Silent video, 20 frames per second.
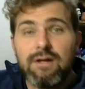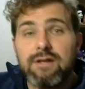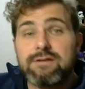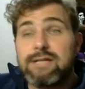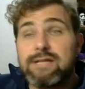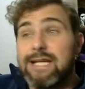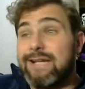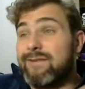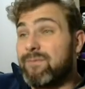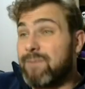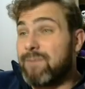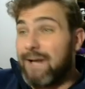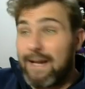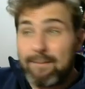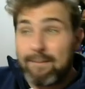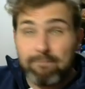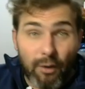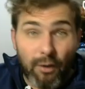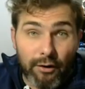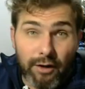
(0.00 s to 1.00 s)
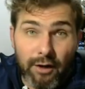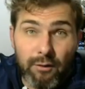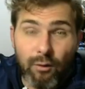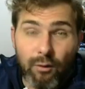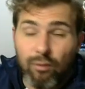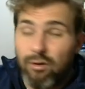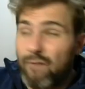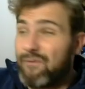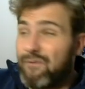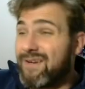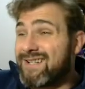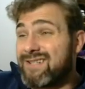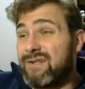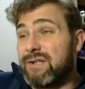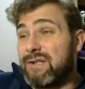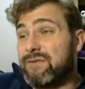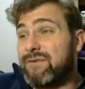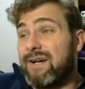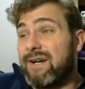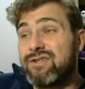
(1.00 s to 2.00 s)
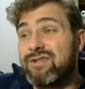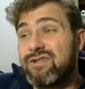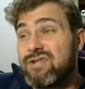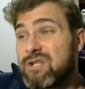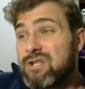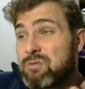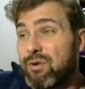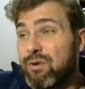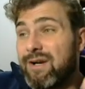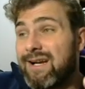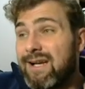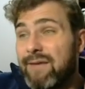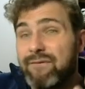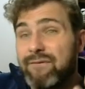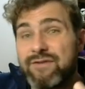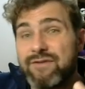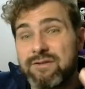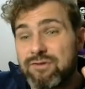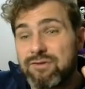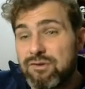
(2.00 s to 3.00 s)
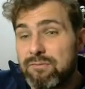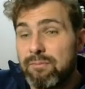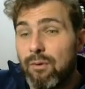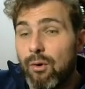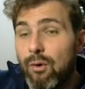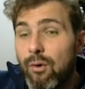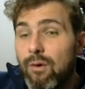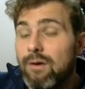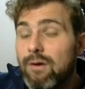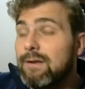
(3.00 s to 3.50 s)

to either play mono, or I think it's a nice faction to sprinkle in for some support.